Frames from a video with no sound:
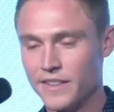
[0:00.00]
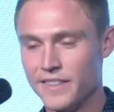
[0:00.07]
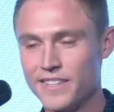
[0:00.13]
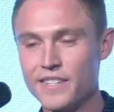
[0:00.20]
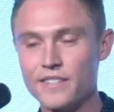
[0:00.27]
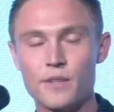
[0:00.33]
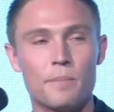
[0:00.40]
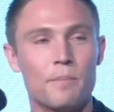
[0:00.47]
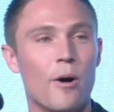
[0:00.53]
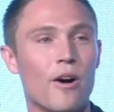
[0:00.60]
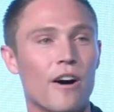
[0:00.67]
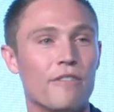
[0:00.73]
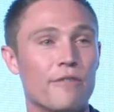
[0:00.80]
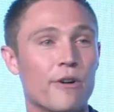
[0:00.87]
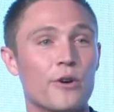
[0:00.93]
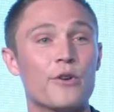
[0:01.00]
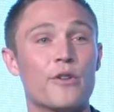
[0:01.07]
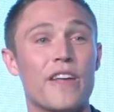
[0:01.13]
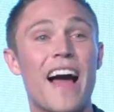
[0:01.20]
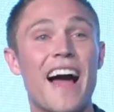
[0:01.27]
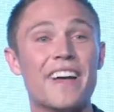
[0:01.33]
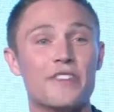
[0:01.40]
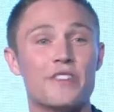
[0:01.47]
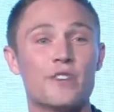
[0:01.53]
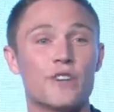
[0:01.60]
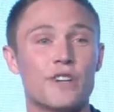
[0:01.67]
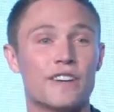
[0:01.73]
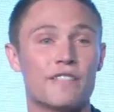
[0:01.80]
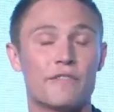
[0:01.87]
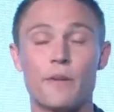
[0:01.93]
This is a photo that I
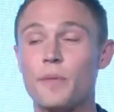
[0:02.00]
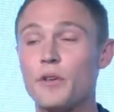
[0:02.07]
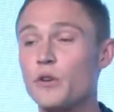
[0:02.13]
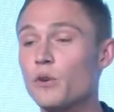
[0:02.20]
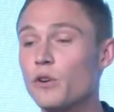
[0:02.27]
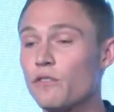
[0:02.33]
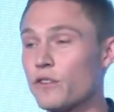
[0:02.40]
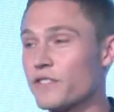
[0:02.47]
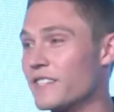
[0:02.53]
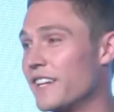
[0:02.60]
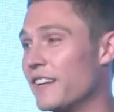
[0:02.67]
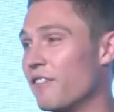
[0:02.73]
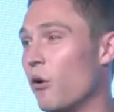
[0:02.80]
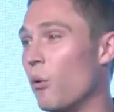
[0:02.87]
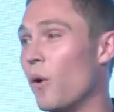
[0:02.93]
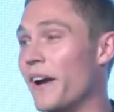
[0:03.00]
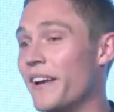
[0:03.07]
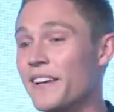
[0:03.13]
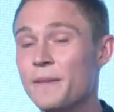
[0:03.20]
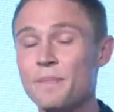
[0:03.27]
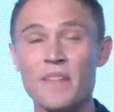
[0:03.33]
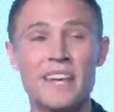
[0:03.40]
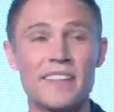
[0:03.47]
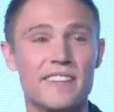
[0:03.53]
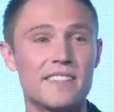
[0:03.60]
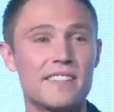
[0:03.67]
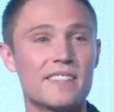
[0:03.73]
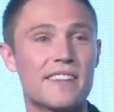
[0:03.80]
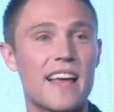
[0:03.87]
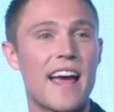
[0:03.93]
took from the University of Hawaii.
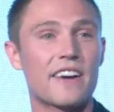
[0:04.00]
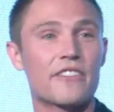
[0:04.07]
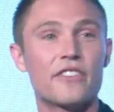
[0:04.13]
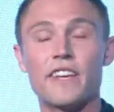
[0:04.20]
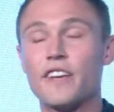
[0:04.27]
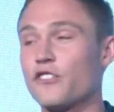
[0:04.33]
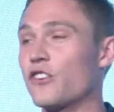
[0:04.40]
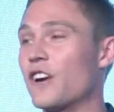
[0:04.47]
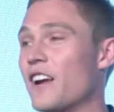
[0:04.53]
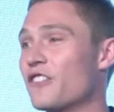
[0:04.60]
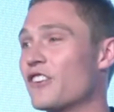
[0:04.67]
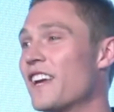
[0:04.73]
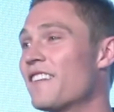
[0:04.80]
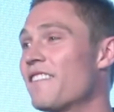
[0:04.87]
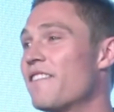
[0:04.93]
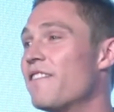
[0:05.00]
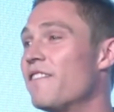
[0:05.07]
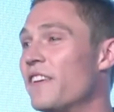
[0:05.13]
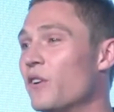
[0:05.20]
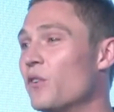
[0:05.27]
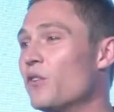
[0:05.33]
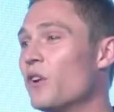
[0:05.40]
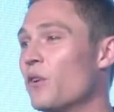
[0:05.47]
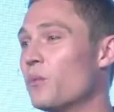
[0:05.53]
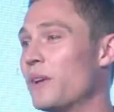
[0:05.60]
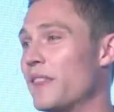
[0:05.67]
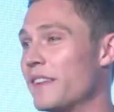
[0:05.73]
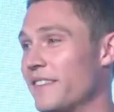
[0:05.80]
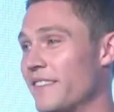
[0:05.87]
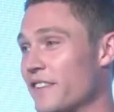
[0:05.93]
This is actually a trash can filled
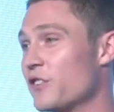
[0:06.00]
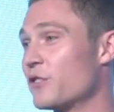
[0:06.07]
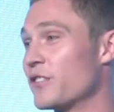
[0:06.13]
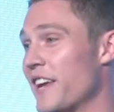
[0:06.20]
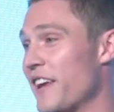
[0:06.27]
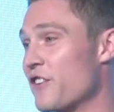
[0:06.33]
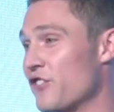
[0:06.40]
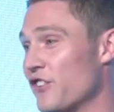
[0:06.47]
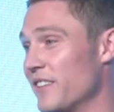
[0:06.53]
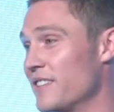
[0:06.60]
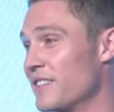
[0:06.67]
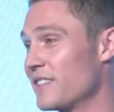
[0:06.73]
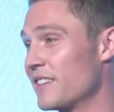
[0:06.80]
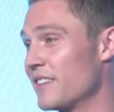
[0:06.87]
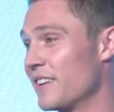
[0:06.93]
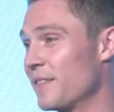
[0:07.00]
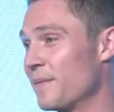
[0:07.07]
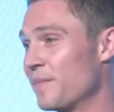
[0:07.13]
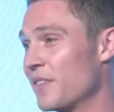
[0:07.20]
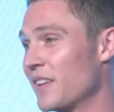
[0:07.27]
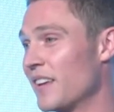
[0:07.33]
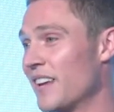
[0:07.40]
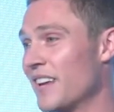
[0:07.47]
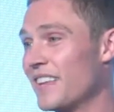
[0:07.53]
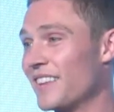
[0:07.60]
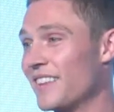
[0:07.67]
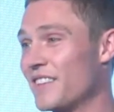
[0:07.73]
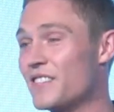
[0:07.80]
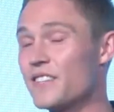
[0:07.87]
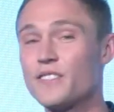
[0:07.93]
with dissertations.
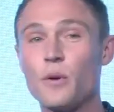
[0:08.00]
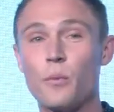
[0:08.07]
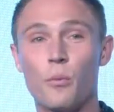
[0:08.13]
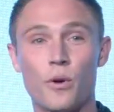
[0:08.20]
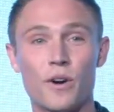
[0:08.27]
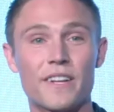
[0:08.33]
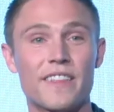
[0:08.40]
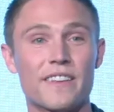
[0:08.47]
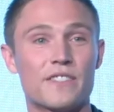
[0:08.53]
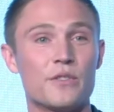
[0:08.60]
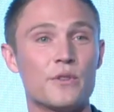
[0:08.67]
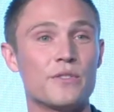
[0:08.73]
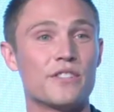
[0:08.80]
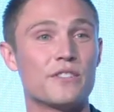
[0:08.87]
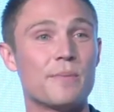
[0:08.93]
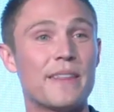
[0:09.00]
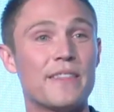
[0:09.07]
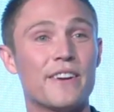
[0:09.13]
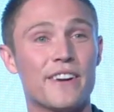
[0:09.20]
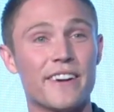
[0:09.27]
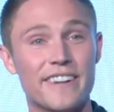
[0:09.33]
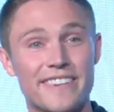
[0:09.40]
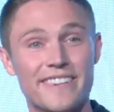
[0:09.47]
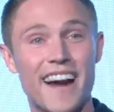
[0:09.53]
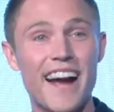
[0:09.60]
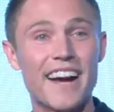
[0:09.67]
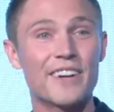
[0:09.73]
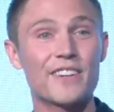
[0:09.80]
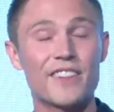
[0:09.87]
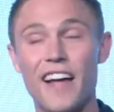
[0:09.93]
This is the work that students spend their
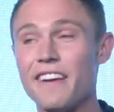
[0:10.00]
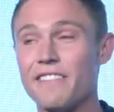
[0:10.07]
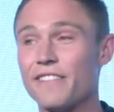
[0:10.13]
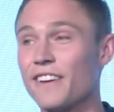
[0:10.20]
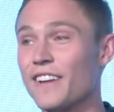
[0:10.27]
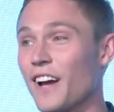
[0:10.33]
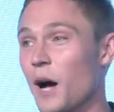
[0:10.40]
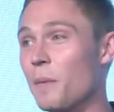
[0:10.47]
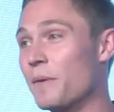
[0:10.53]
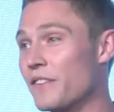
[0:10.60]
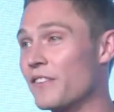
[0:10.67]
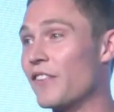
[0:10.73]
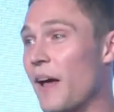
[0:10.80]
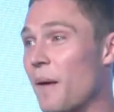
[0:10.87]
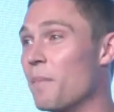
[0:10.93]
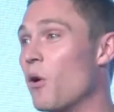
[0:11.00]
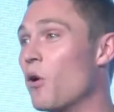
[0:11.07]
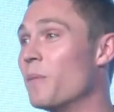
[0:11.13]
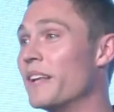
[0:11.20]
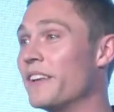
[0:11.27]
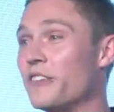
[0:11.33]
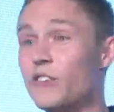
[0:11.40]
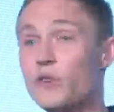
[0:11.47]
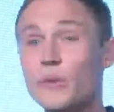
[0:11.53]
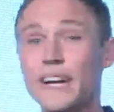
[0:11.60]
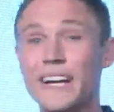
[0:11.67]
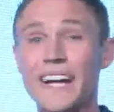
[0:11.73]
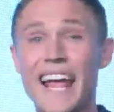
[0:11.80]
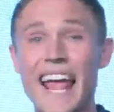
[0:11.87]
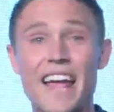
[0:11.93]
entire life up until that moment doing,